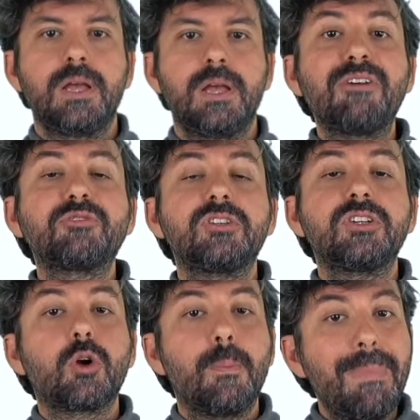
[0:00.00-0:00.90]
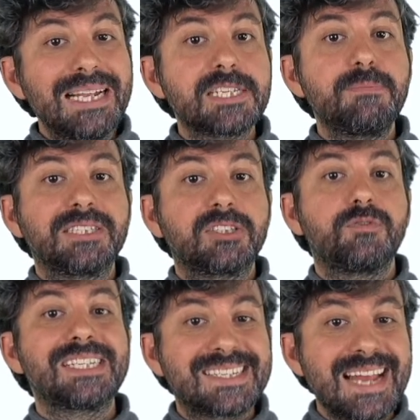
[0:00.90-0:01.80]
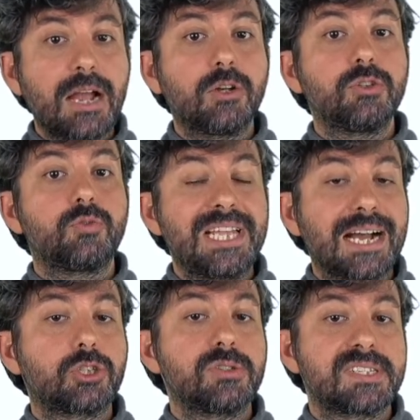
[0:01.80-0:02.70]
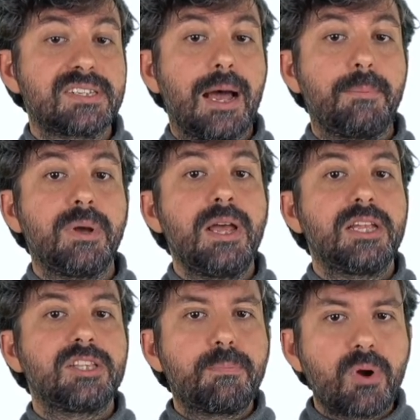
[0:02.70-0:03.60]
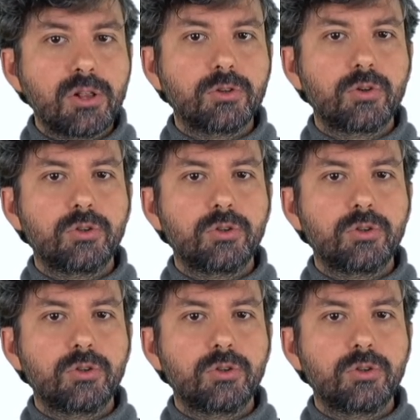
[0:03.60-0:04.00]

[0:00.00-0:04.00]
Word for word: After the commencement of the second reduction step, the protocol